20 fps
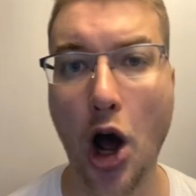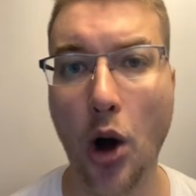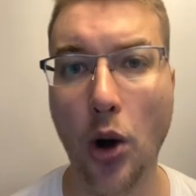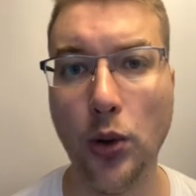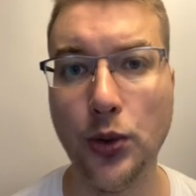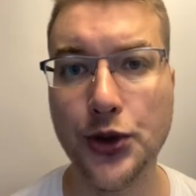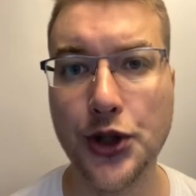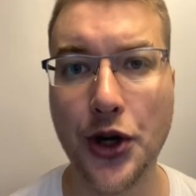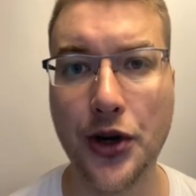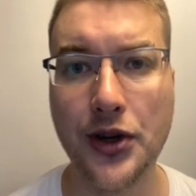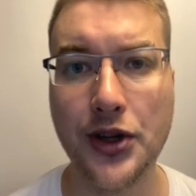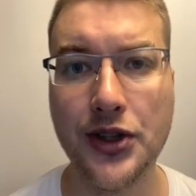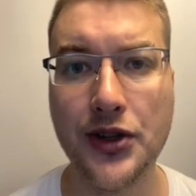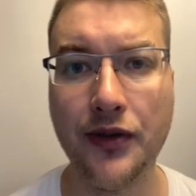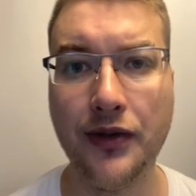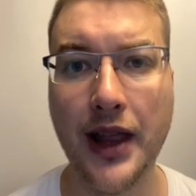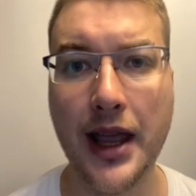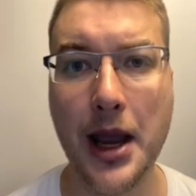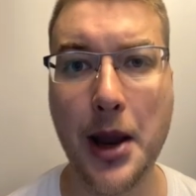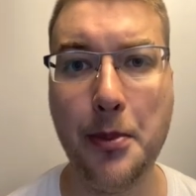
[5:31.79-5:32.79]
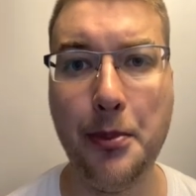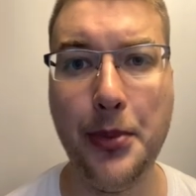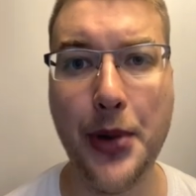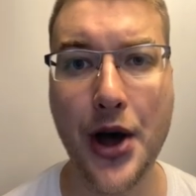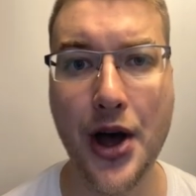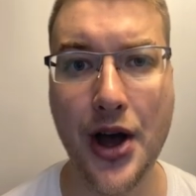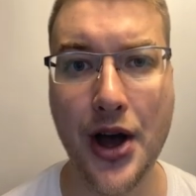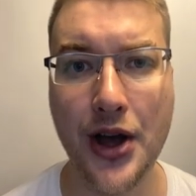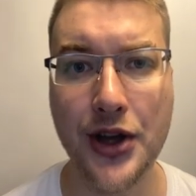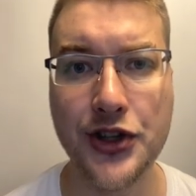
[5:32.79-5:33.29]
Alternatively,
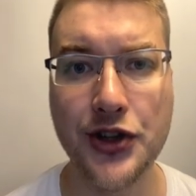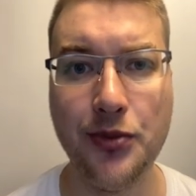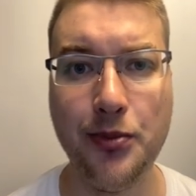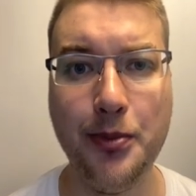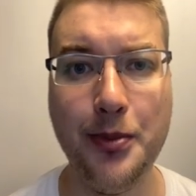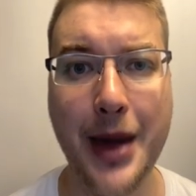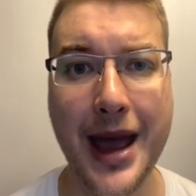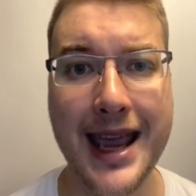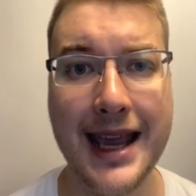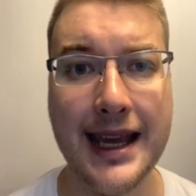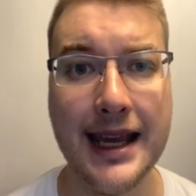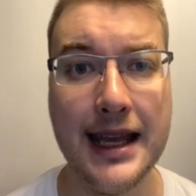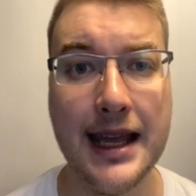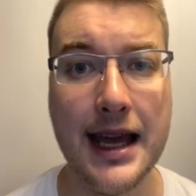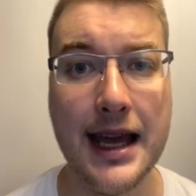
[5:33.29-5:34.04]
bears may,